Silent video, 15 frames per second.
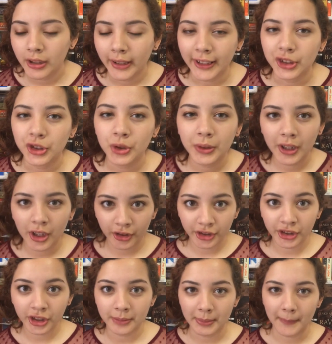Like, two
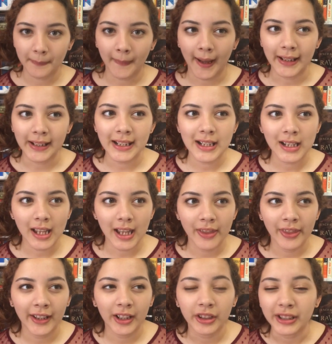characters could be fighting
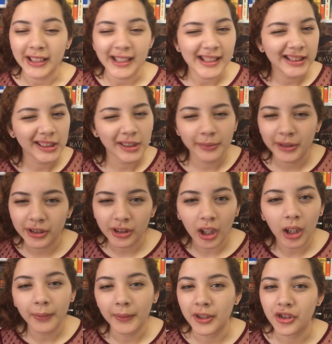and they could easily
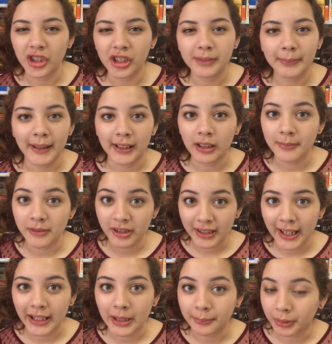resolve it just by
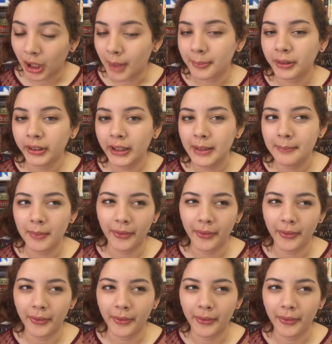communicating properly,